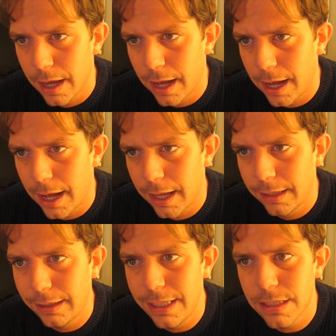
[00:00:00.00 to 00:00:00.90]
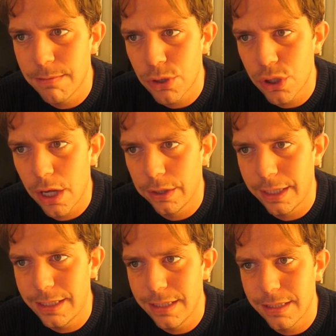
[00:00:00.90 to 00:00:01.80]
uh, Lisa Michelle
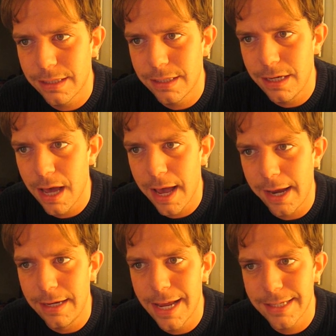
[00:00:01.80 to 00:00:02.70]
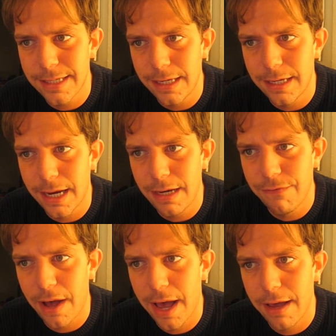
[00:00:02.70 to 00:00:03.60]
1969, Nessie
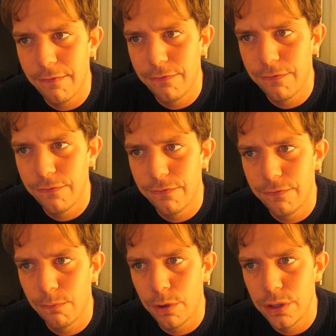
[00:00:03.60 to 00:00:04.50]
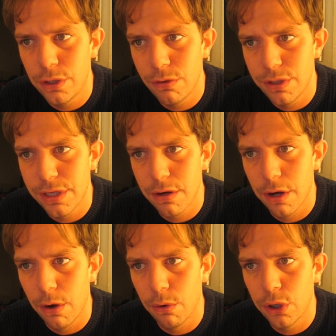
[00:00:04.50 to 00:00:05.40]
95
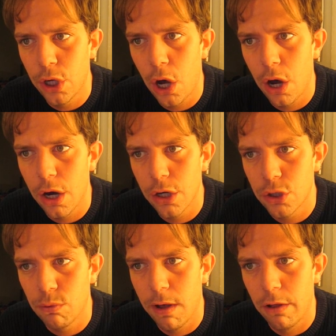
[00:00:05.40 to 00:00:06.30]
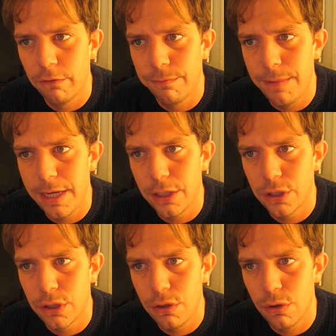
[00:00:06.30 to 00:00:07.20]
120, Car 12
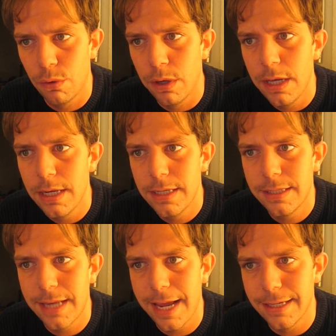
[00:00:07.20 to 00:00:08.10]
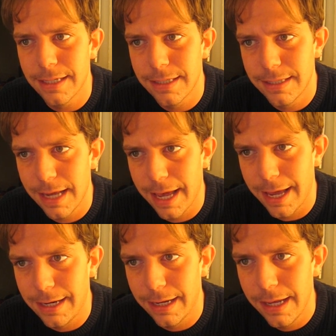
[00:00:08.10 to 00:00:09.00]
Meek 2, Saint
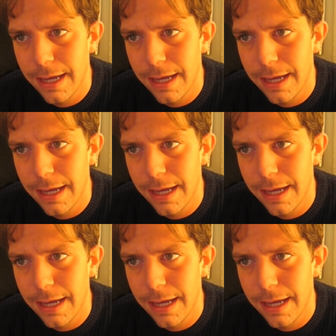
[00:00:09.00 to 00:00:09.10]
Zed,